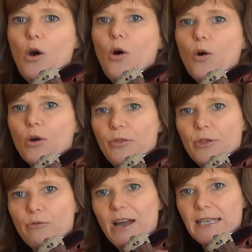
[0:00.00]
or on
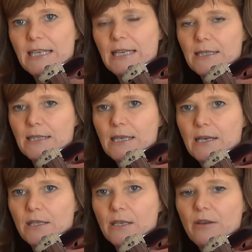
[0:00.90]
the right-hand
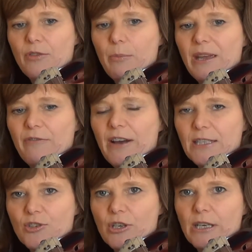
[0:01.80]
side of the big
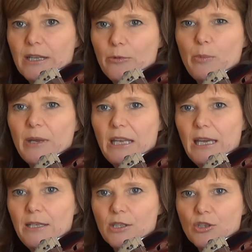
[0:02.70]
fat string. That would be the
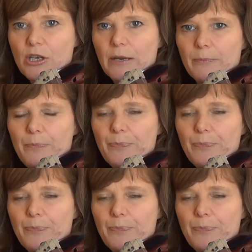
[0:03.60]
E string.